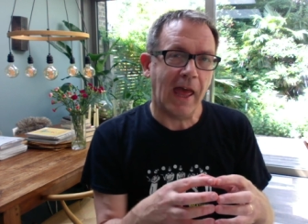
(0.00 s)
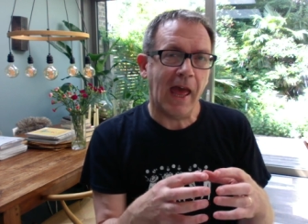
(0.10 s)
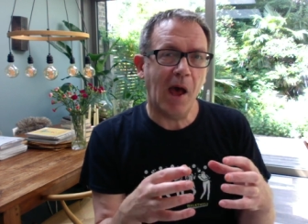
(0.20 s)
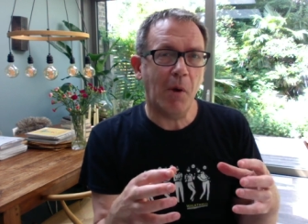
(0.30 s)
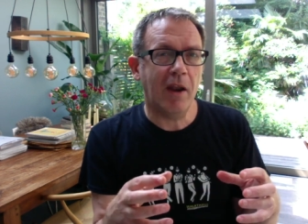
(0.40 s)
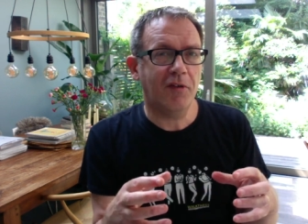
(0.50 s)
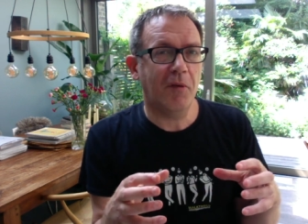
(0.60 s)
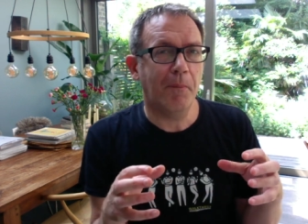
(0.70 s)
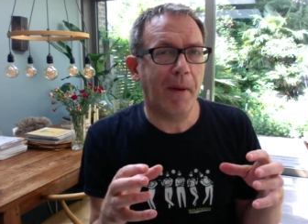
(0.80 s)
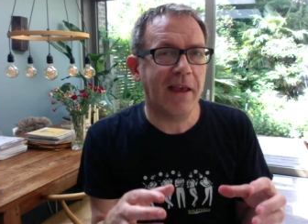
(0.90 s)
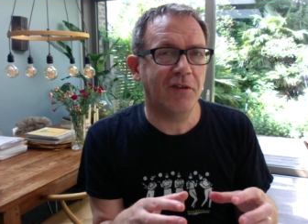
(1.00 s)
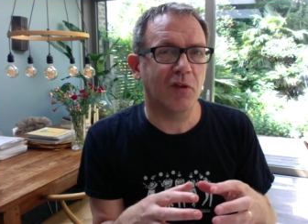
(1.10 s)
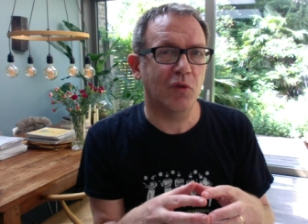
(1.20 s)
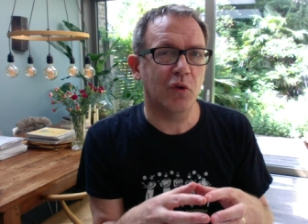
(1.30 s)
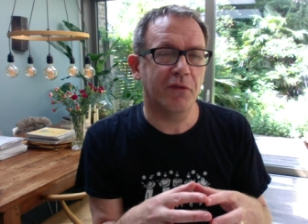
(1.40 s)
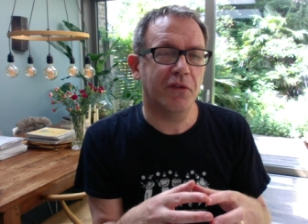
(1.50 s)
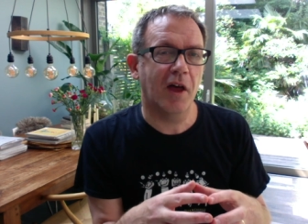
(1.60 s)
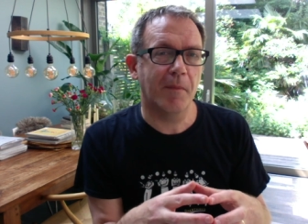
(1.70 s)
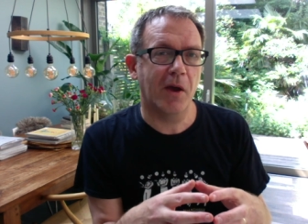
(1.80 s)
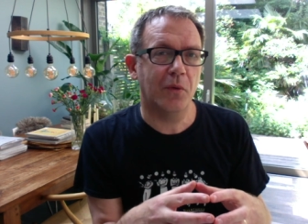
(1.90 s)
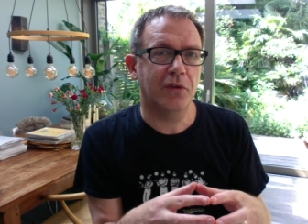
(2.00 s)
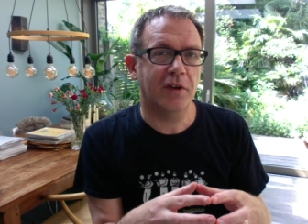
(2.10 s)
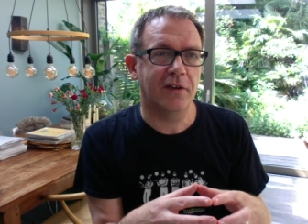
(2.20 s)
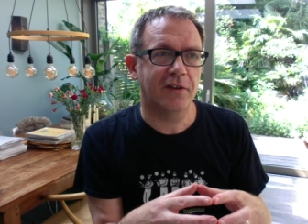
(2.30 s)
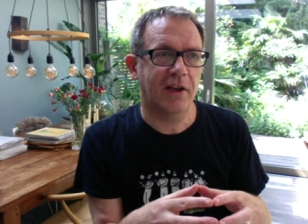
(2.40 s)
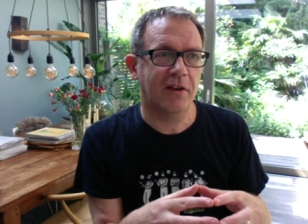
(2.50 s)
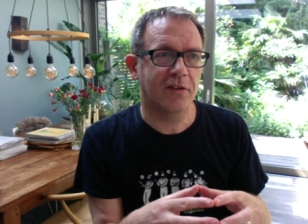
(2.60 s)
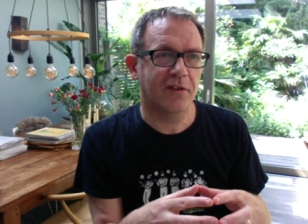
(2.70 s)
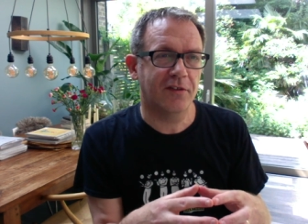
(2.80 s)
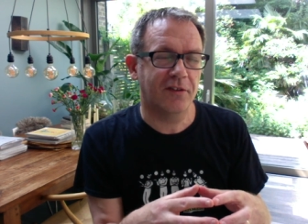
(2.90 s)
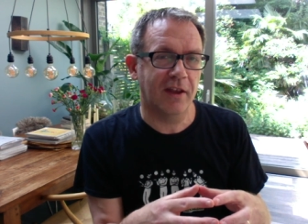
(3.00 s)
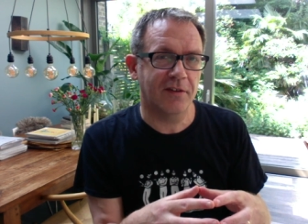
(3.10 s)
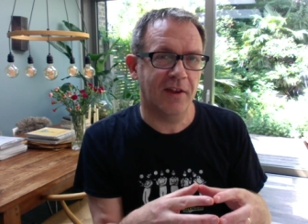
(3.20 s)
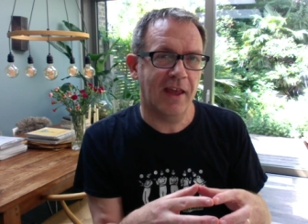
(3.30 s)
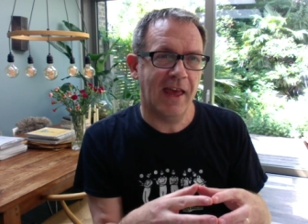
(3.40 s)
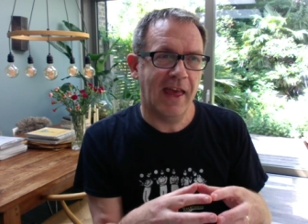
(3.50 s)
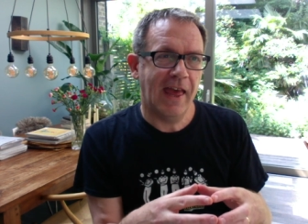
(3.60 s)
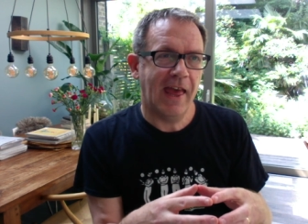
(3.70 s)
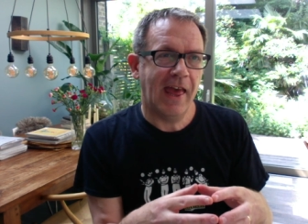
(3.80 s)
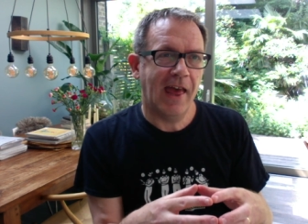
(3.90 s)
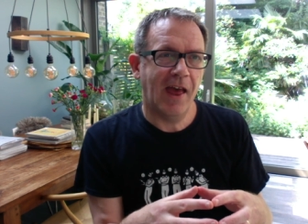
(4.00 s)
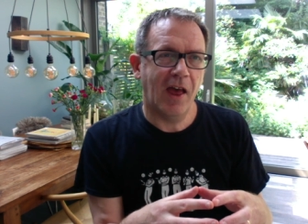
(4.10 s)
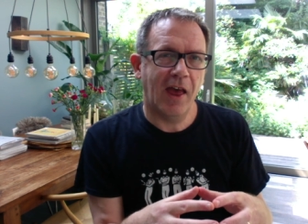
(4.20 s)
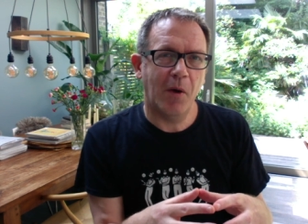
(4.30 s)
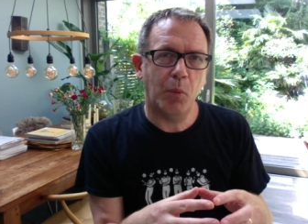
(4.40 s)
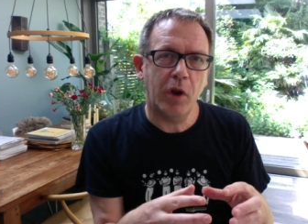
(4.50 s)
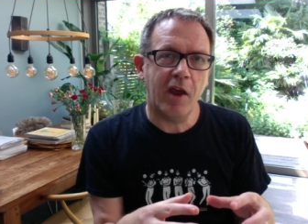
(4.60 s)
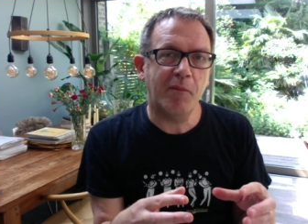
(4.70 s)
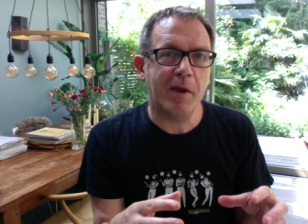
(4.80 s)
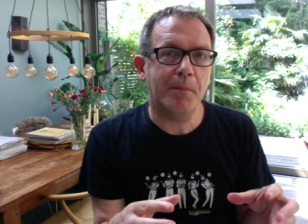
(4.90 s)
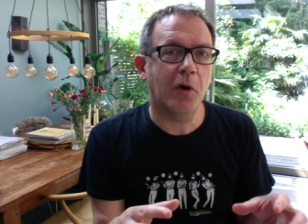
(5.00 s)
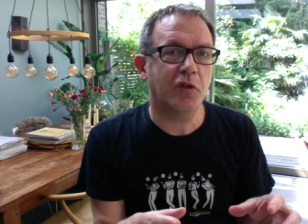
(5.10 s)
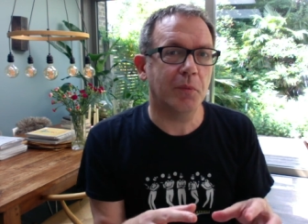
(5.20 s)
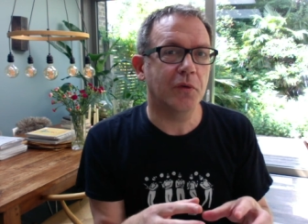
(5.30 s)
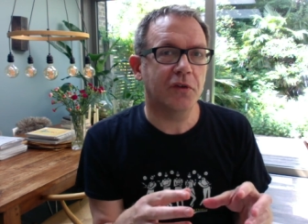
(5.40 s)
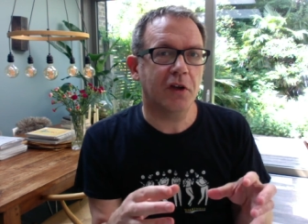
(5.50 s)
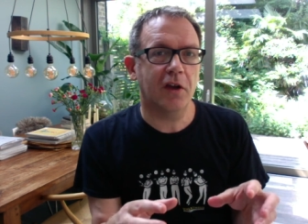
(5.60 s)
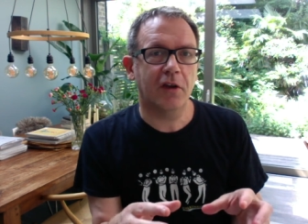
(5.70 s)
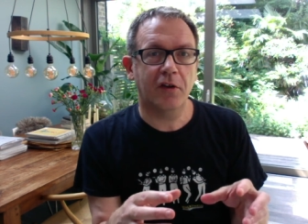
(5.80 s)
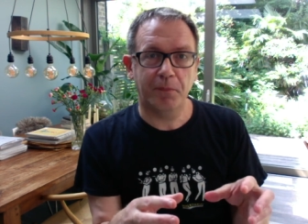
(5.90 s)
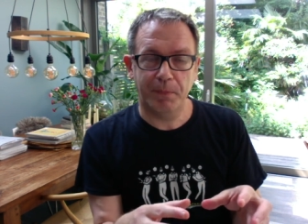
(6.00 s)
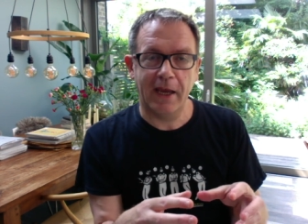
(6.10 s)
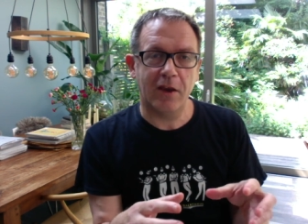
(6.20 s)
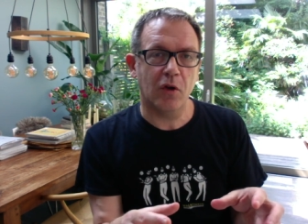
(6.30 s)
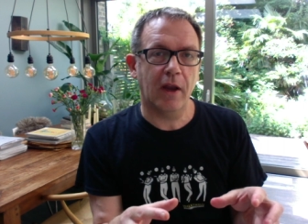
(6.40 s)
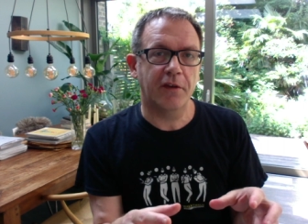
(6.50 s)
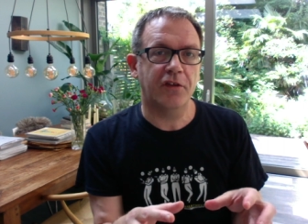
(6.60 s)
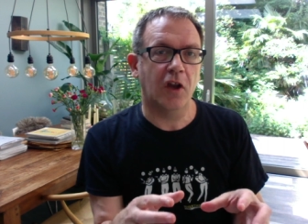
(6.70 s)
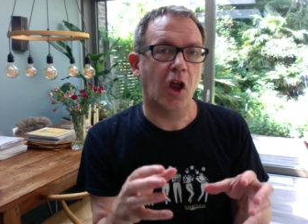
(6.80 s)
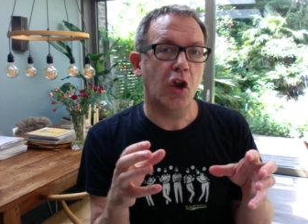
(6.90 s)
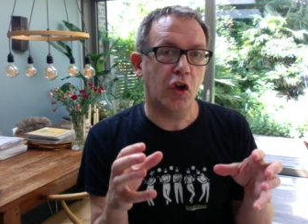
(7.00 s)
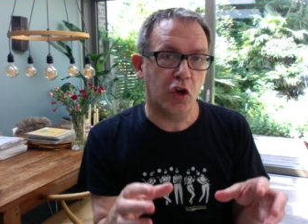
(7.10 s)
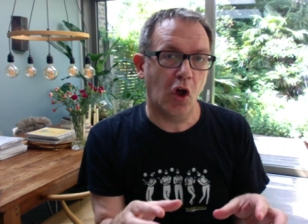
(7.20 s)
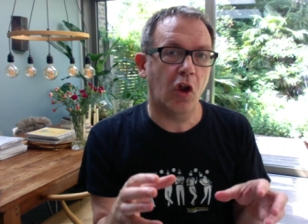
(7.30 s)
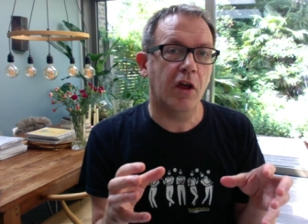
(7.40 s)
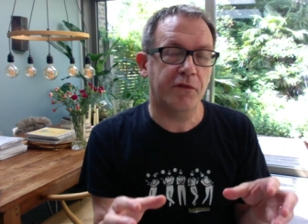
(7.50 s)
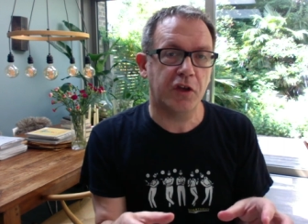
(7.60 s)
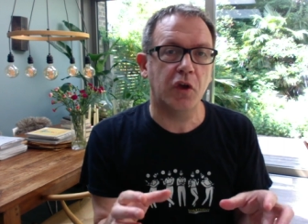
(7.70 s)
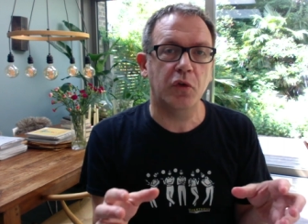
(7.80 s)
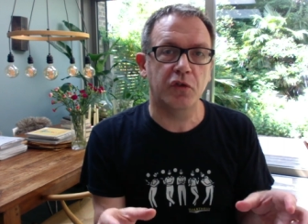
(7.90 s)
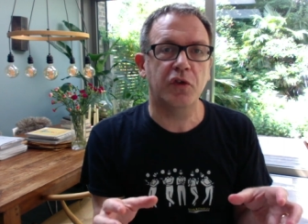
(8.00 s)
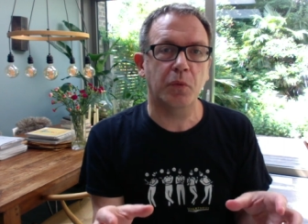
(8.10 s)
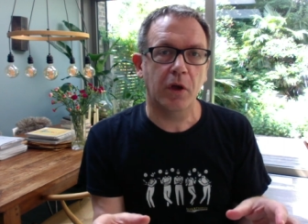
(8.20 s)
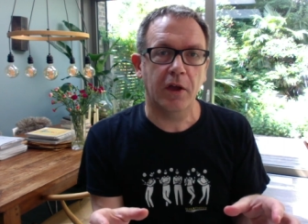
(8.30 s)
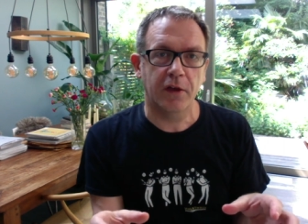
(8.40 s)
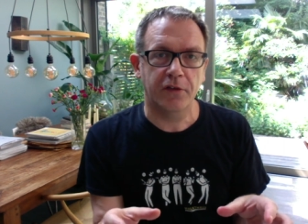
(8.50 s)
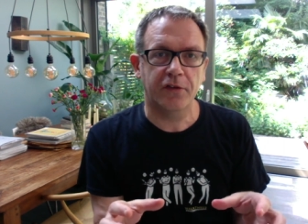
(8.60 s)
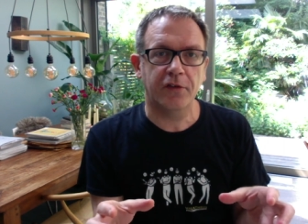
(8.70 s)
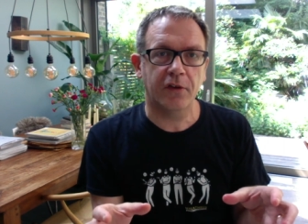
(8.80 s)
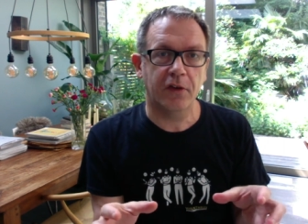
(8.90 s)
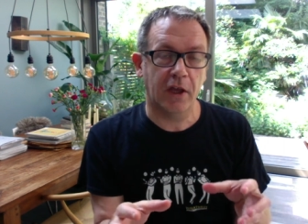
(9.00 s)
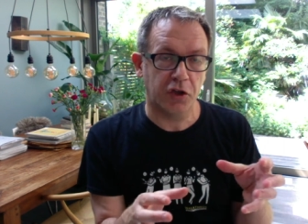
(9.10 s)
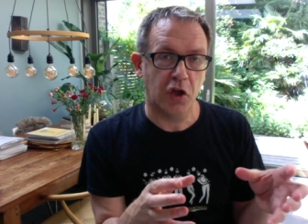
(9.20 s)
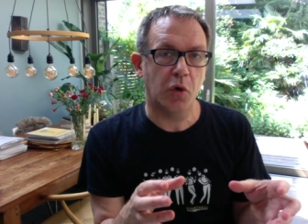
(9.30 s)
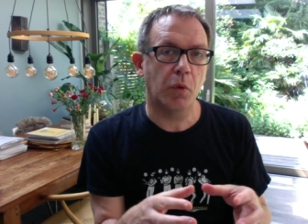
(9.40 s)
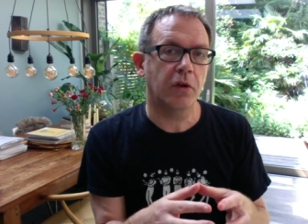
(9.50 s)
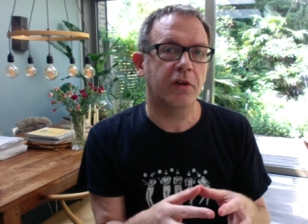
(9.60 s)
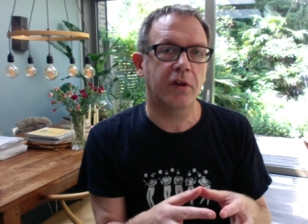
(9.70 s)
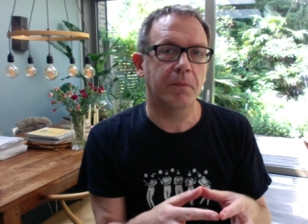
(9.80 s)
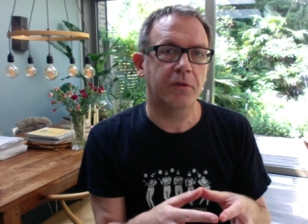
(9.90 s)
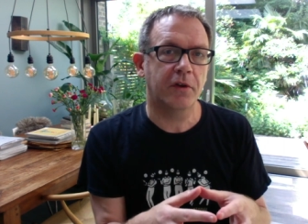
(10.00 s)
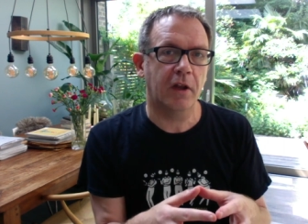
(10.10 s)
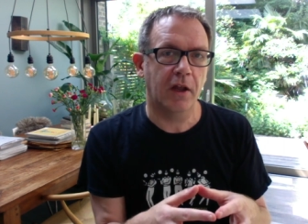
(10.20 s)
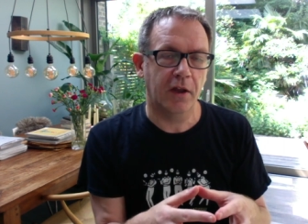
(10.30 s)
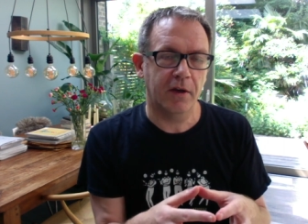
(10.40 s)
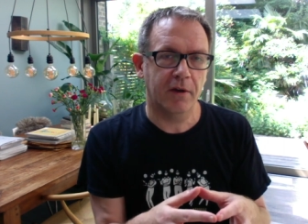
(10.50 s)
And as a basic rule of thumb, I always say to teachers is this: would it have been possible to be in your lesson and not have used the words that you wanted them to learn?